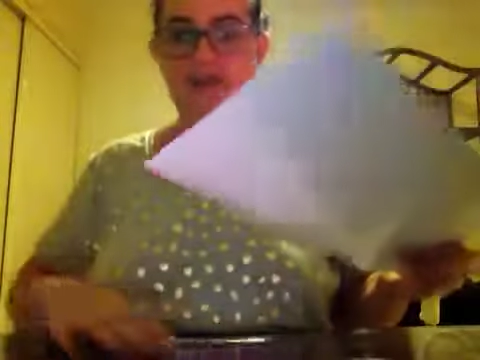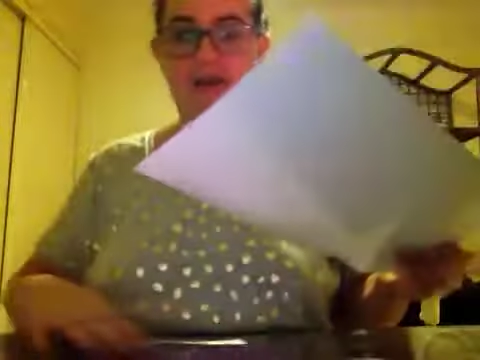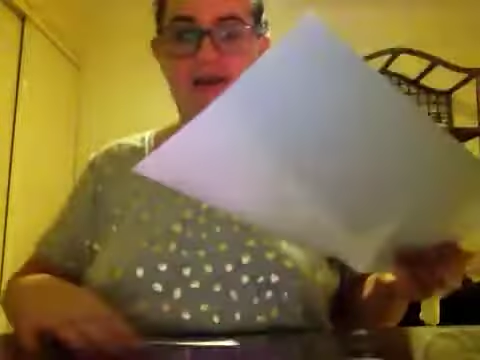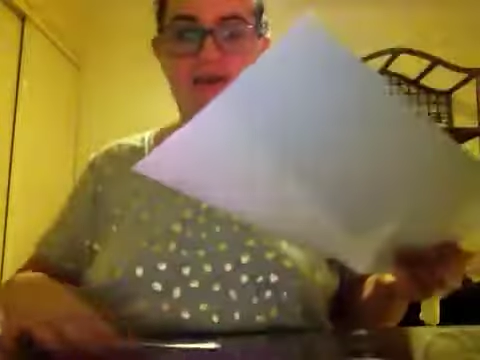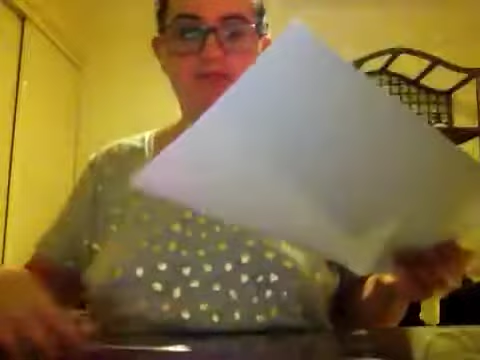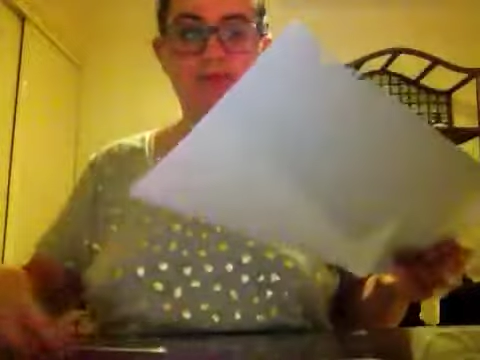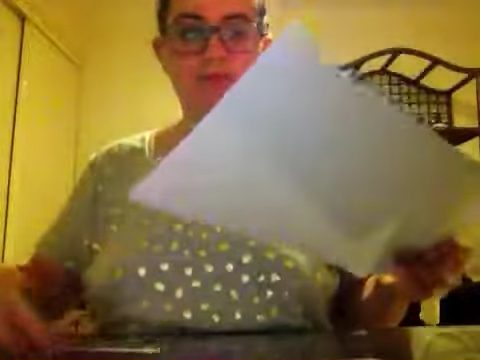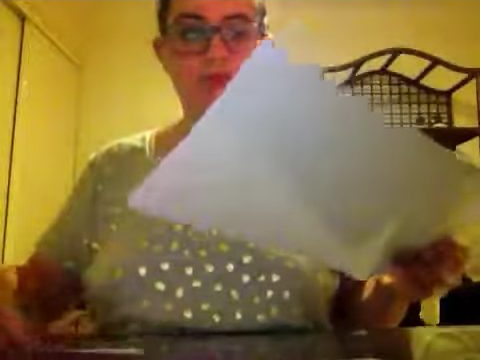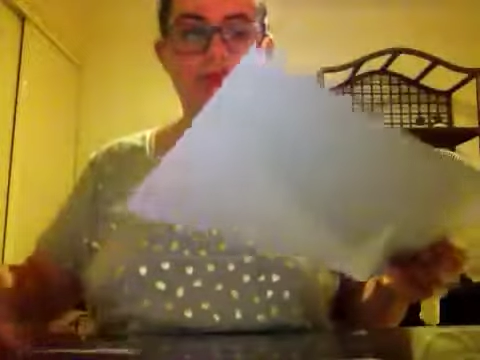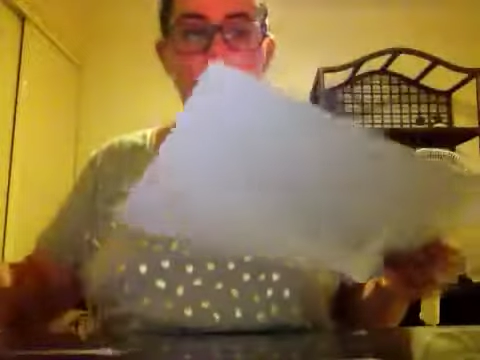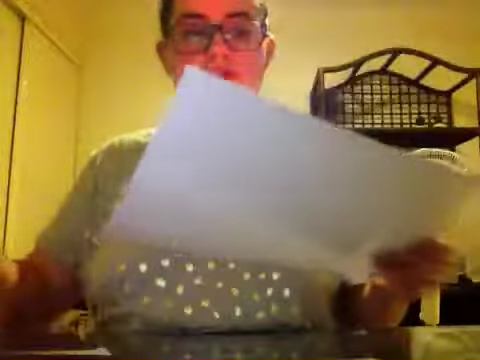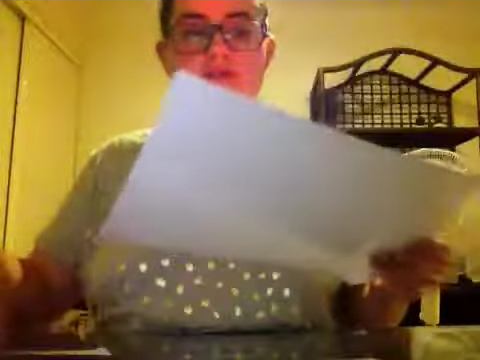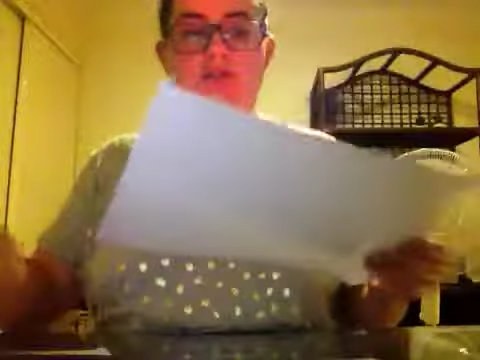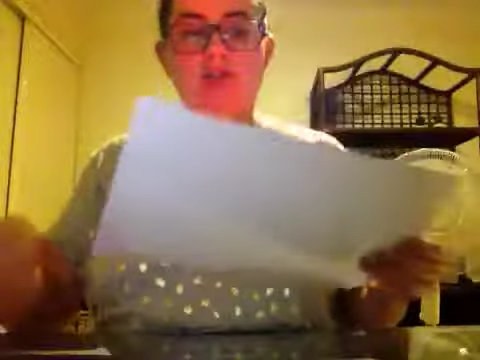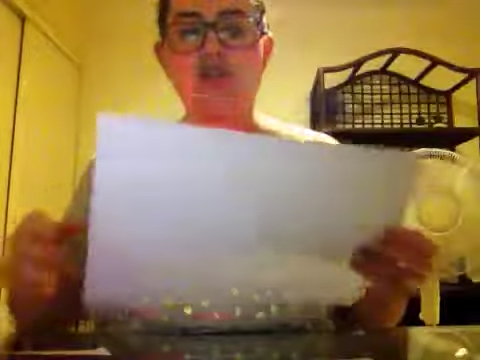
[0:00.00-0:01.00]
heart.
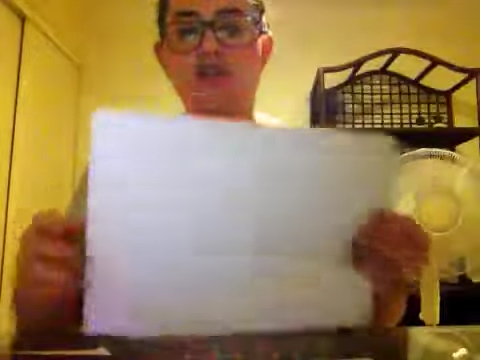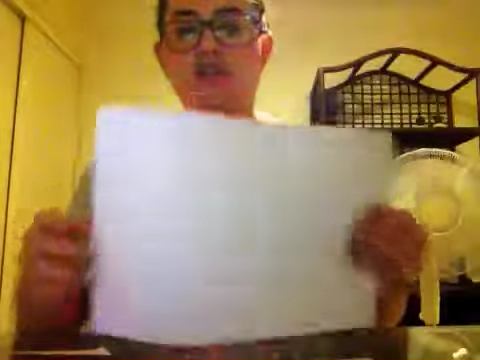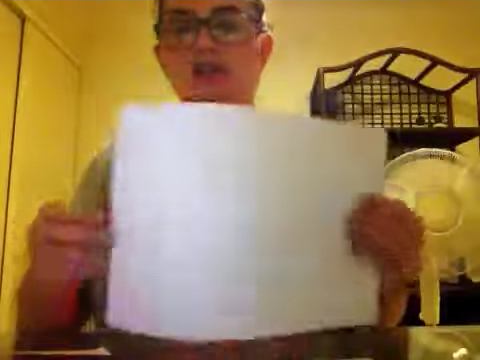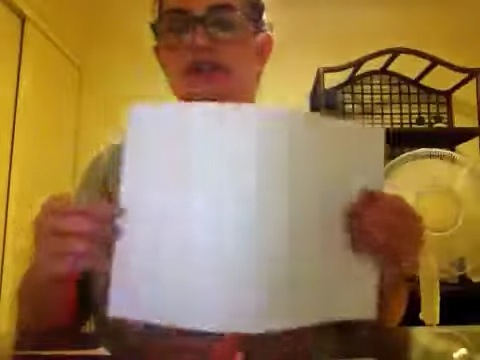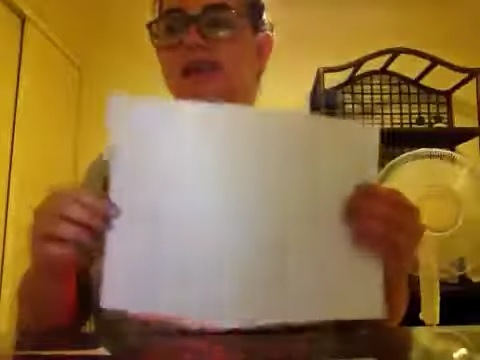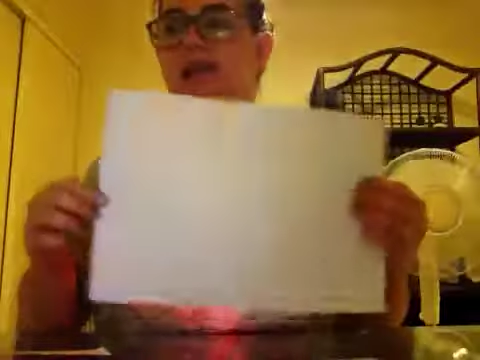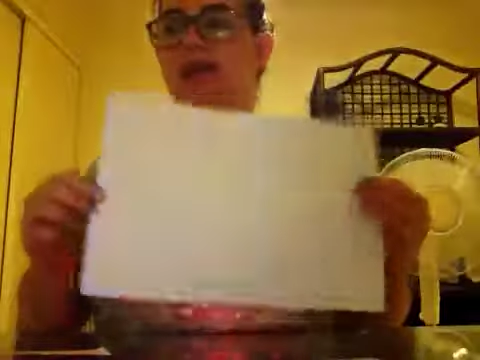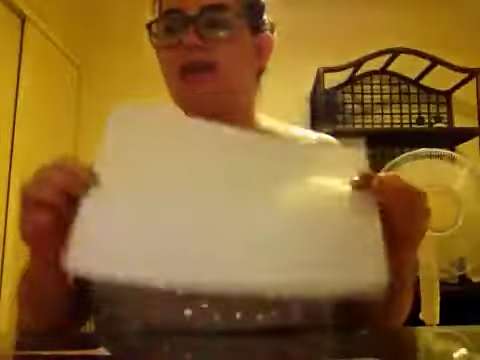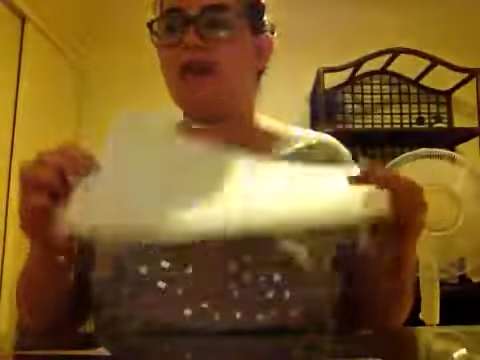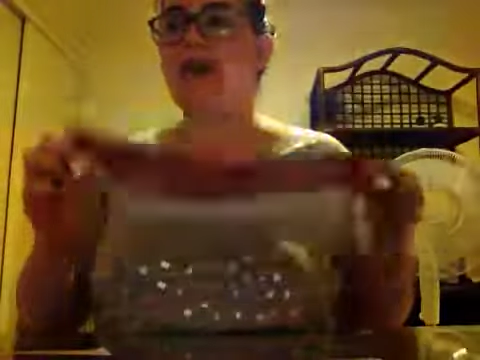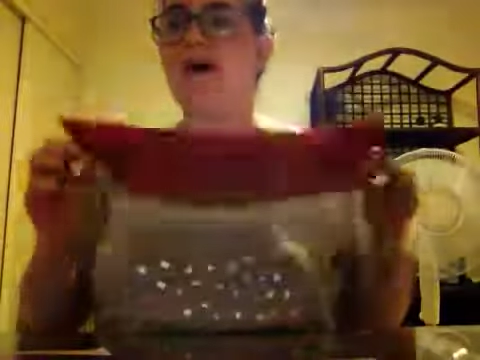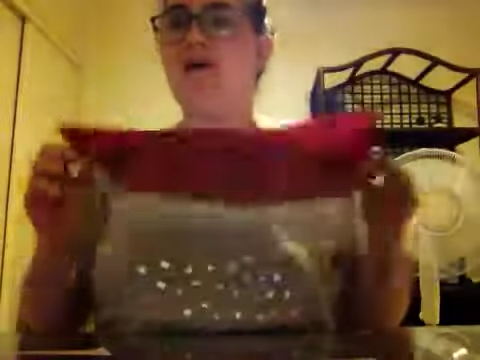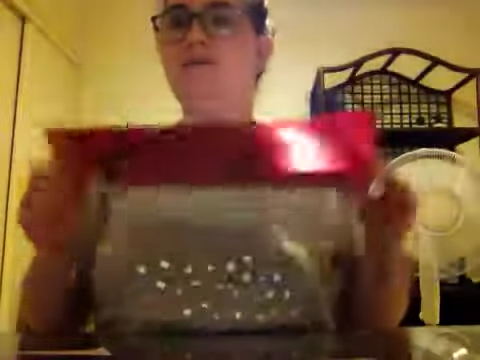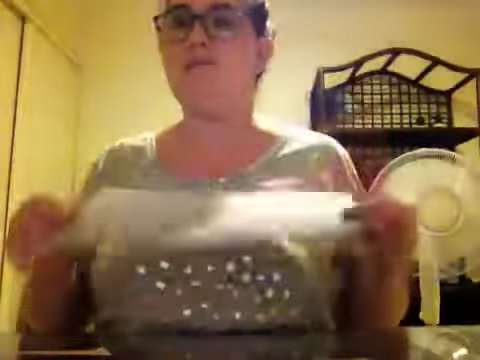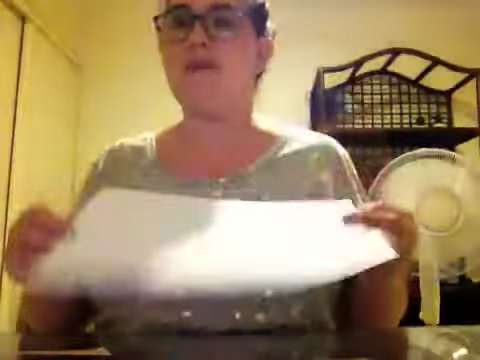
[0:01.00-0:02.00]
So to do the love heart,